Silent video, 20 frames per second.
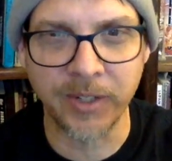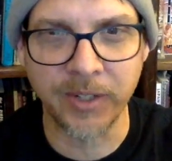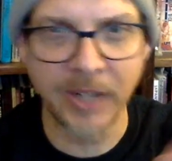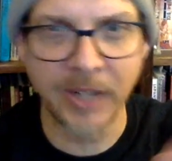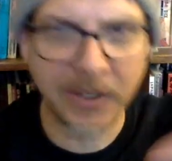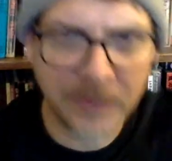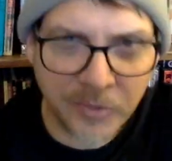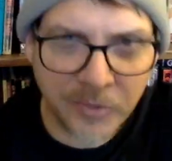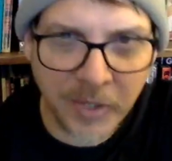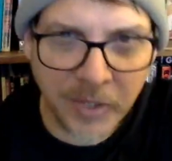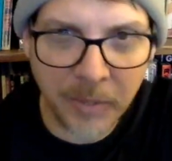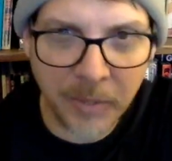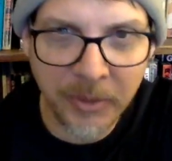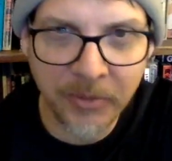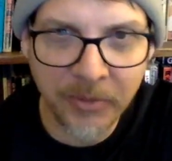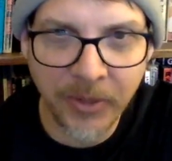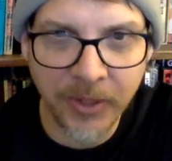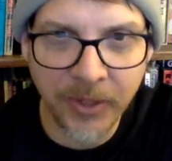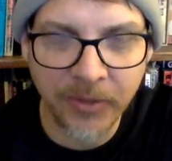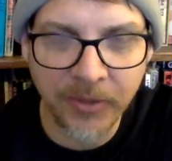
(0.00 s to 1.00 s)
Not this coming
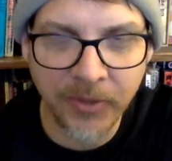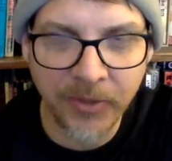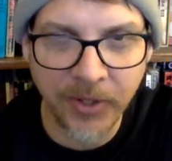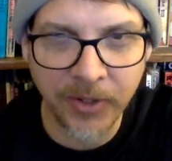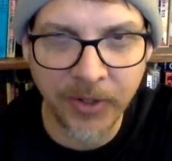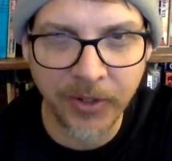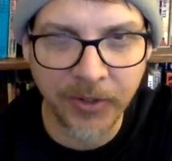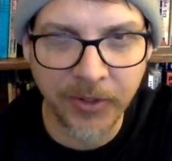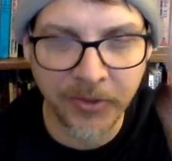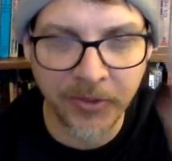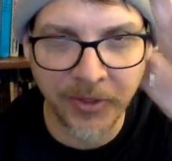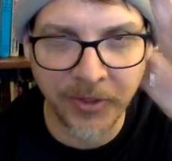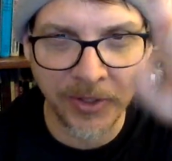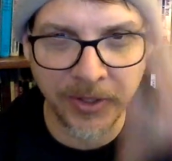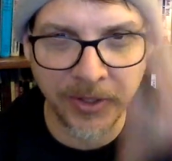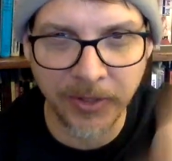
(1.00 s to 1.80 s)
Friday, Saturday, Sunday.